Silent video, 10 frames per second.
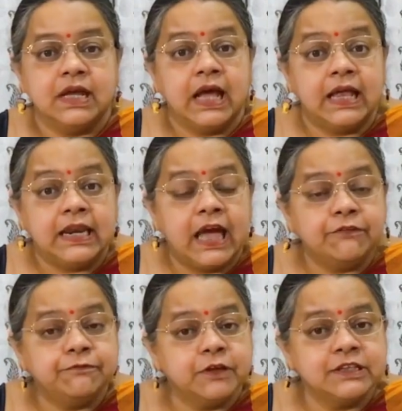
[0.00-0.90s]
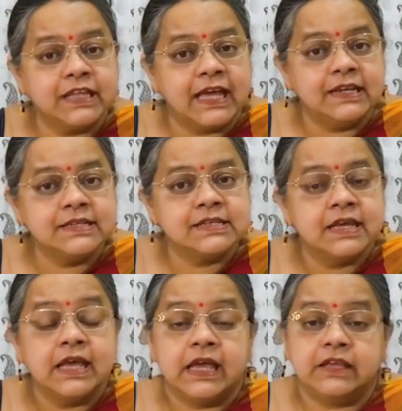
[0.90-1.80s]
Her love for silence
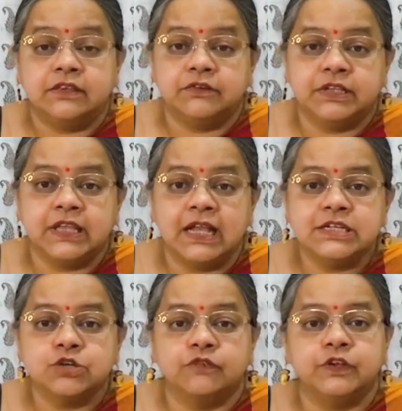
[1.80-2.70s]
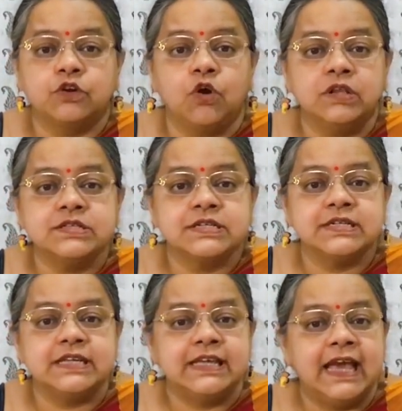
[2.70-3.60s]
is the result of the
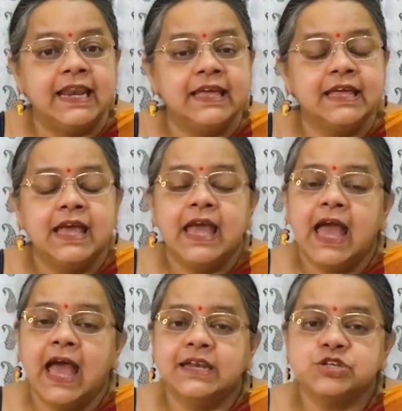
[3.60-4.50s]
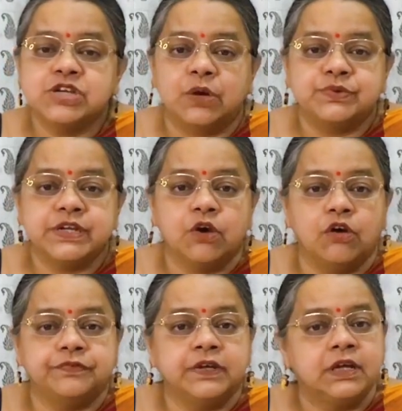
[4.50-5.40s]
constant yelling and shouting
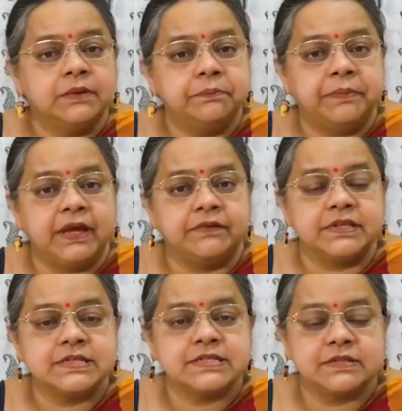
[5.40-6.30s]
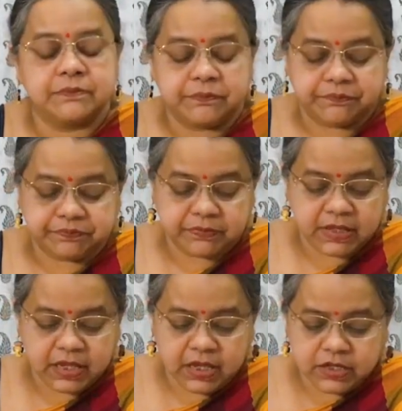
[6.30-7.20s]
of her parents.
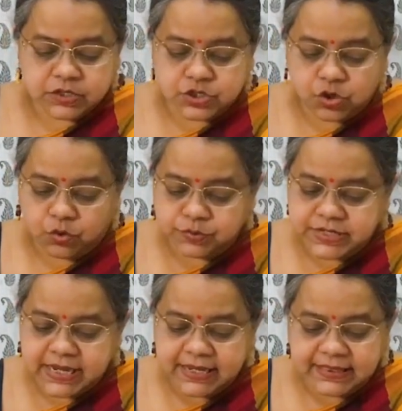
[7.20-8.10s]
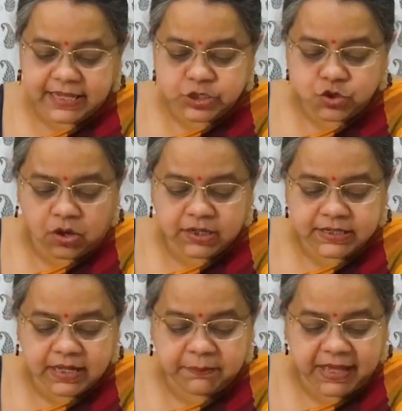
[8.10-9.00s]
Don't eat that chocolate,
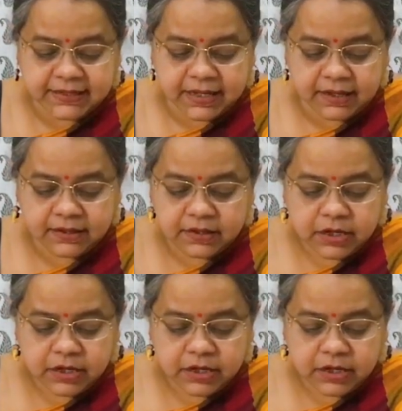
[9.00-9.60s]
Amanda.